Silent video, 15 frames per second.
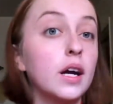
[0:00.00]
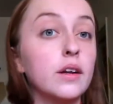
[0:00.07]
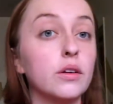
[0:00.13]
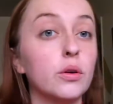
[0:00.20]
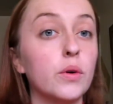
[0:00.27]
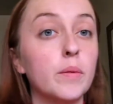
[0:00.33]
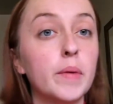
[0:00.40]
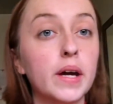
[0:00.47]
don't know
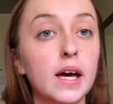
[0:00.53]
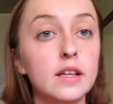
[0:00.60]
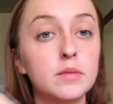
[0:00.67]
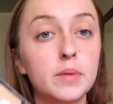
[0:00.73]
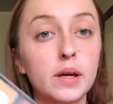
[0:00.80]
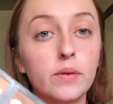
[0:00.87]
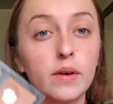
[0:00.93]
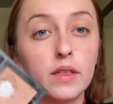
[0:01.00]
what my cat's
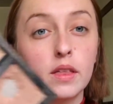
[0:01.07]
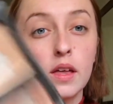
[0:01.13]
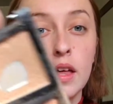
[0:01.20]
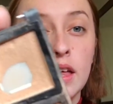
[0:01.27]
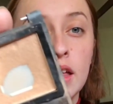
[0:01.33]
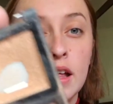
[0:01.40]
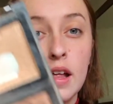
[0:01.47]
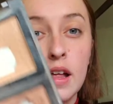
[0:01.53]
playing with.
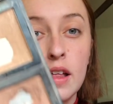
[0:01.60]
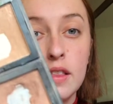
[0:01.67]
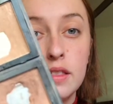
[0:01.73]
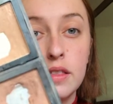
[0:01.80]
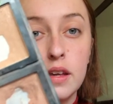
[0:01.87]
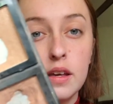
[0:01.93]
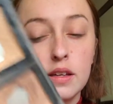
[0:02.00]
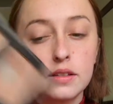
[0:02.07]

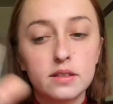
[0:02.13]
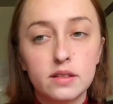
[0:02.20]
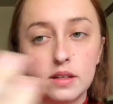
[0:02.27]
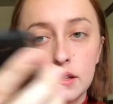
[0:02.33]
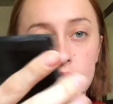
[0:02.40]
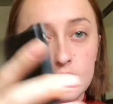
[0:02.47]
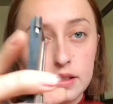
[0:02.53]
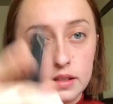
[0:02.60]

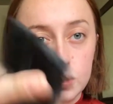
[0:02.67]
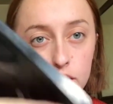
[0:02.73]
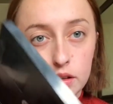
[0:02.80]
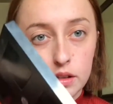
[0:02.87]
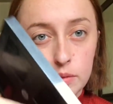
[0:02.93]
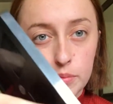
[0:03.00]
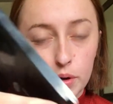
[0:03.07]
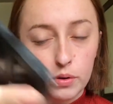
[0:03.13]
It's literally
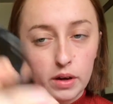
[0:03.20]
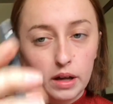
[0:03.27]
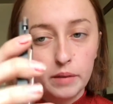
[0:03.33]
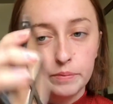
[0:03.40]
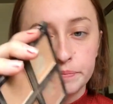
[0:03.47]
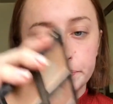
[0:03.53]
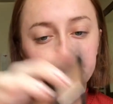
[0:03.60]
broken.